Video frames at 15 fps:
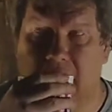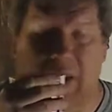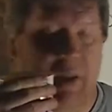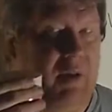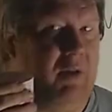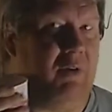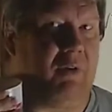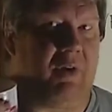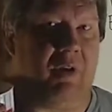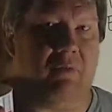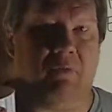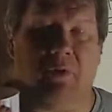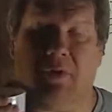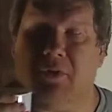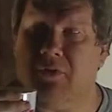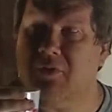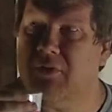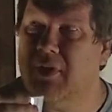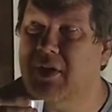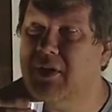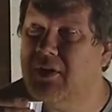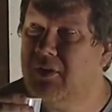get
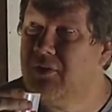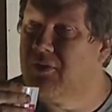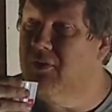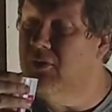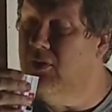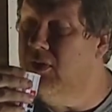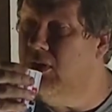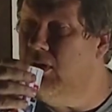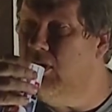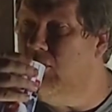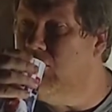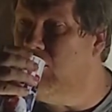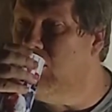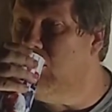worse. It is going to get